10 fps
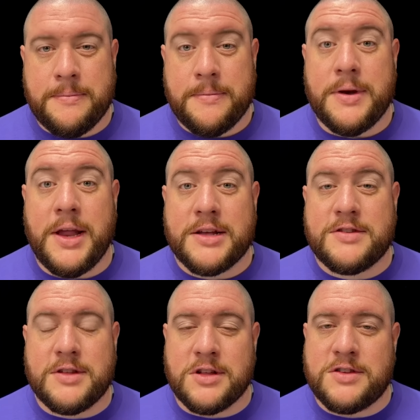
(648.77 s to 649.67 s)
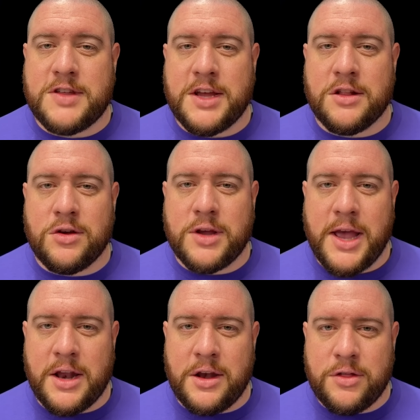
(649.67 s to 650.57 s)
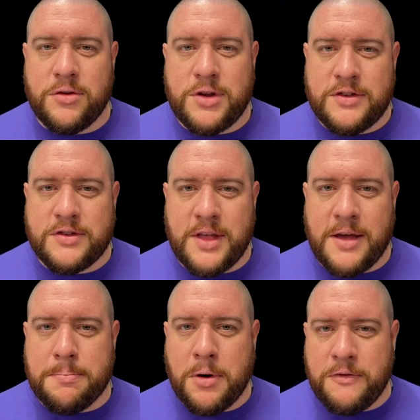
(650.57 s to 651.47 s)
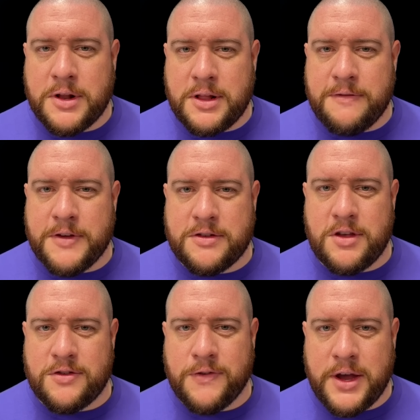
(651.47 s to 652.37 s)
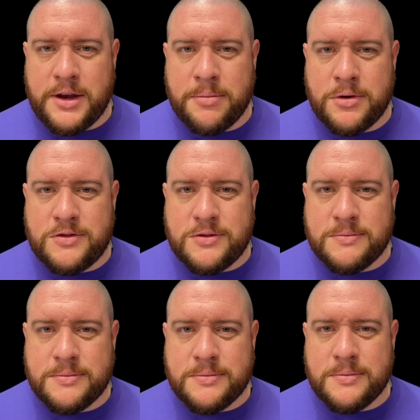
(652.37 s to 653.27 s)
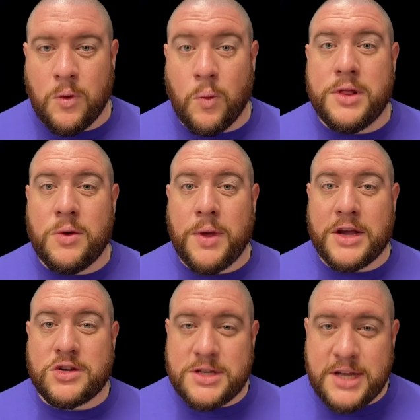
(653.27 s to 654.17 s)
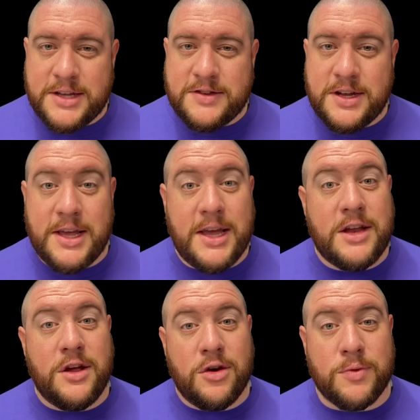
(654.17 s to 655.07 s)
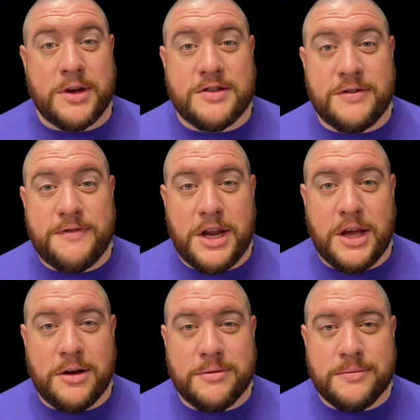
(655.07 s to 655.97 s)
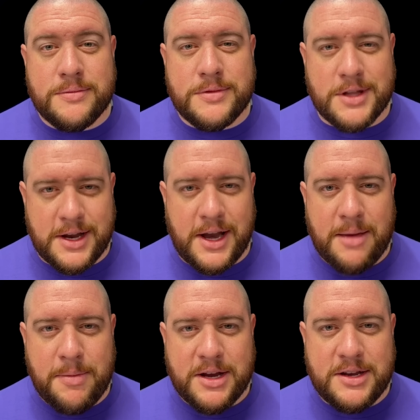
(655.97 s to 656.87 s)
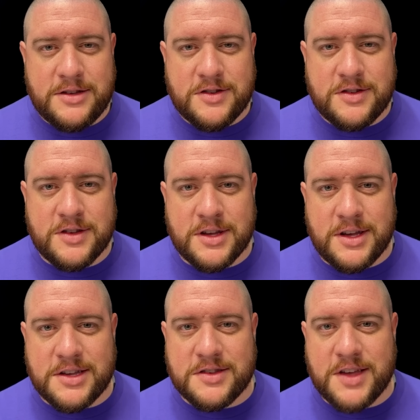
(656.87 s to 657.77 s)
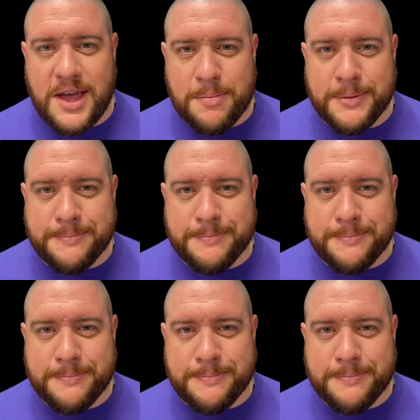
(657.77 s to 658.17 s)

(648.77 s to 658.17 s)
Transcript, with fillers: Next, let's take a look at another disc that perfectly fits these flight numbers, one that we actually tested in a recent video, the Dynamic Discs Escape.